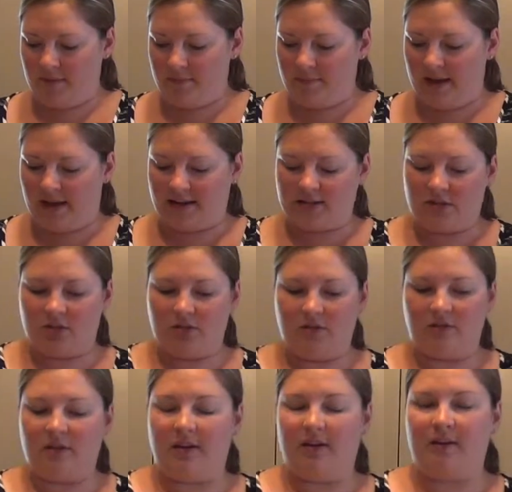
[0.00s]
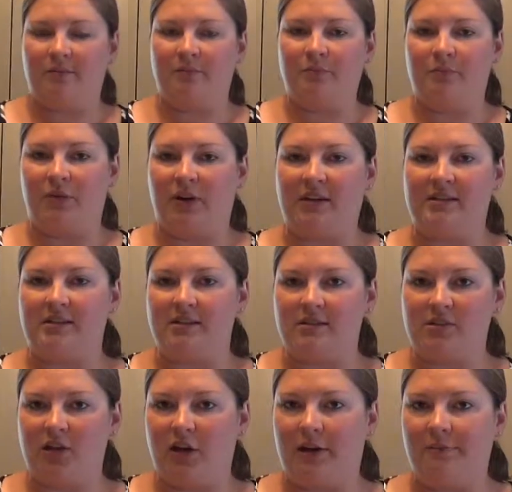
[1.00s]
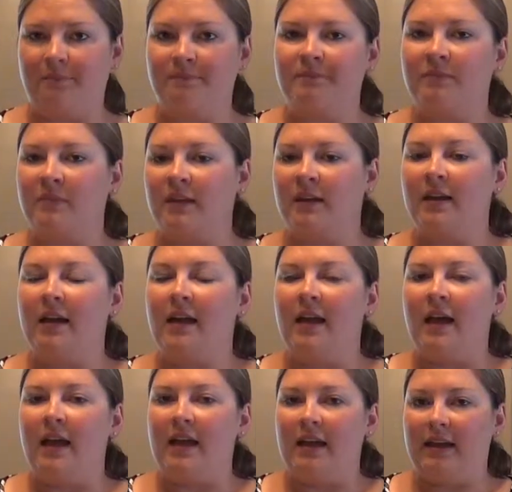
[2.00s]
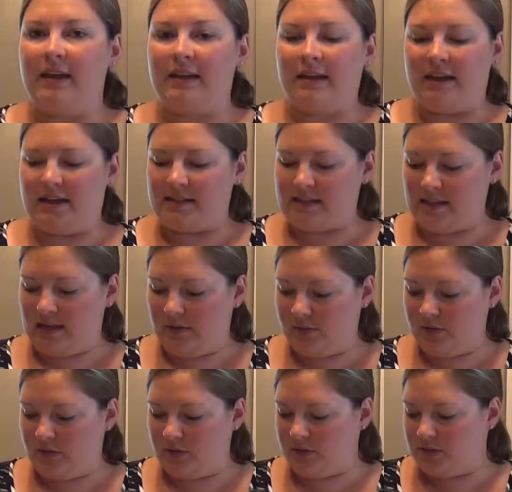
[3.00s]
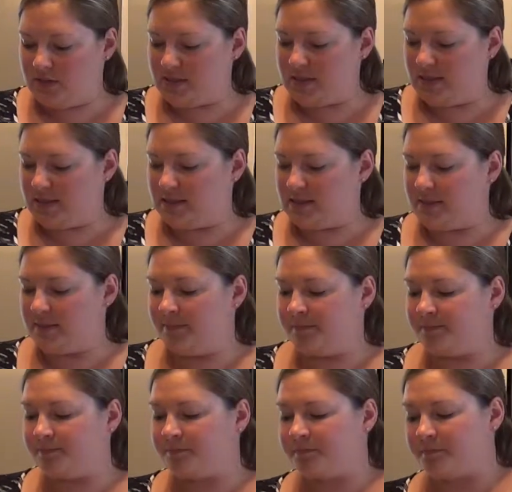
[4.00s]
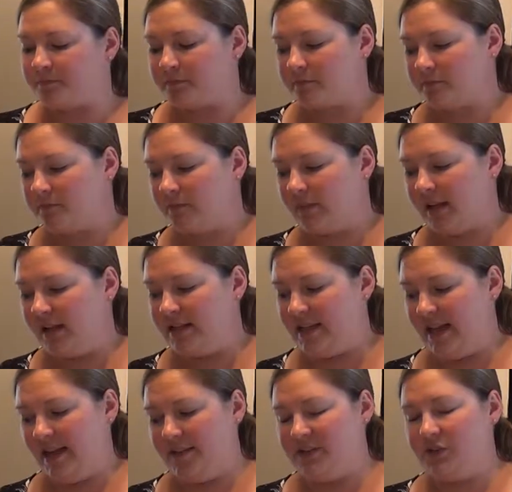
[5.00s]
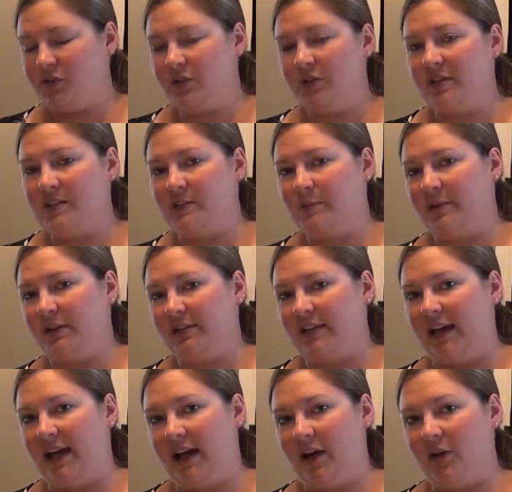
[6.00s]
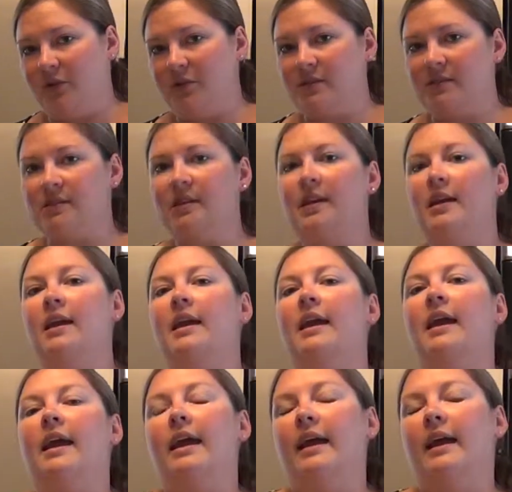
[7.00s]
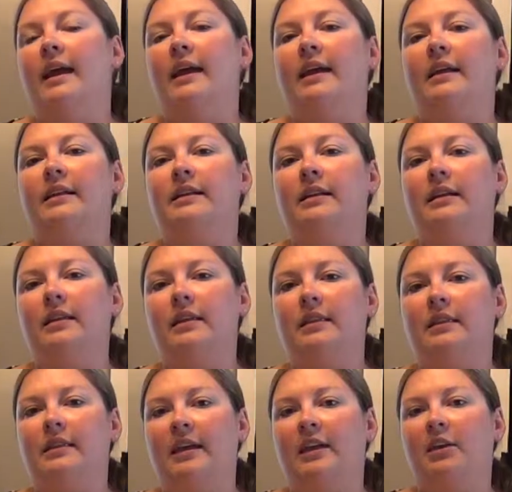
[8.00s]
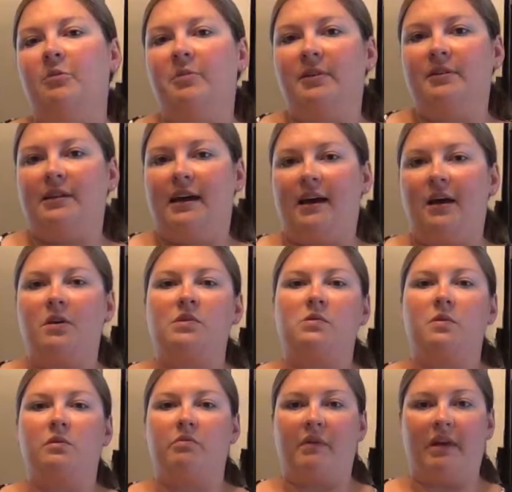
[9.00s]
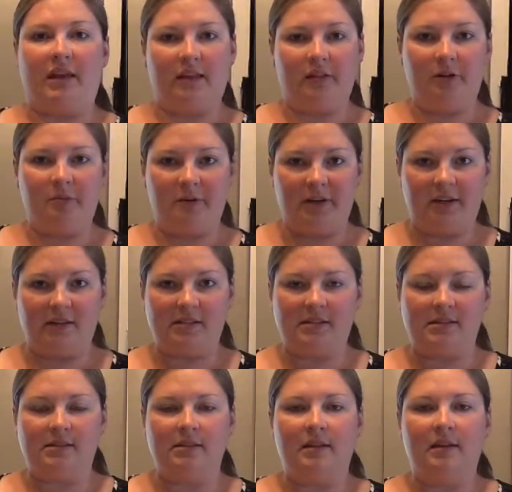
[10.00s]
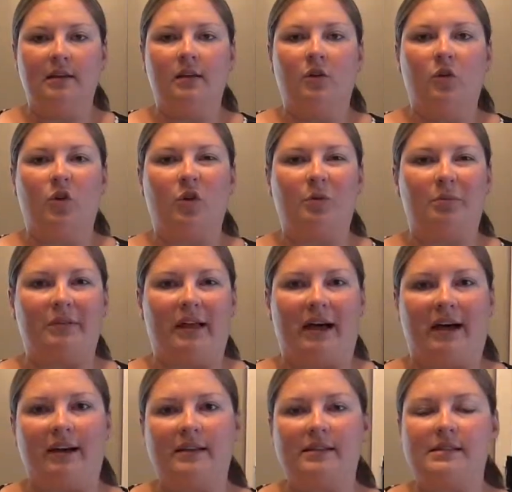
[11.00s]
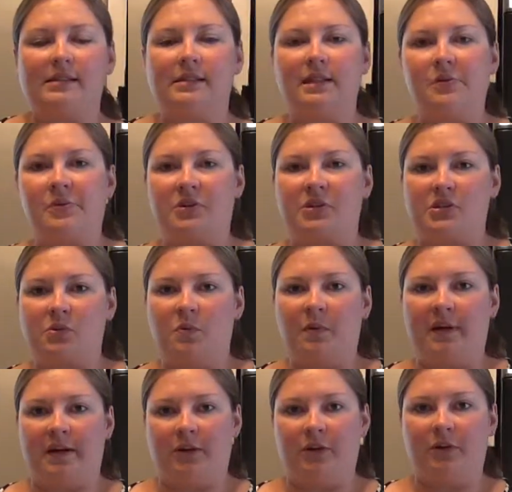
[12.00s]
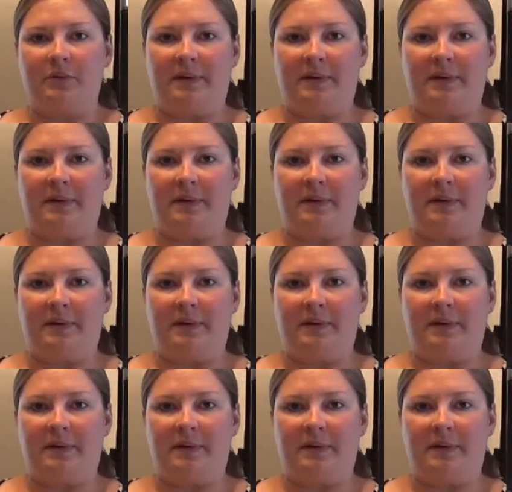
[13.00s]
back to the bricks, sorry. In class, I would use this to have students build a house, and They could build a house with regular bricks or blocks that were square or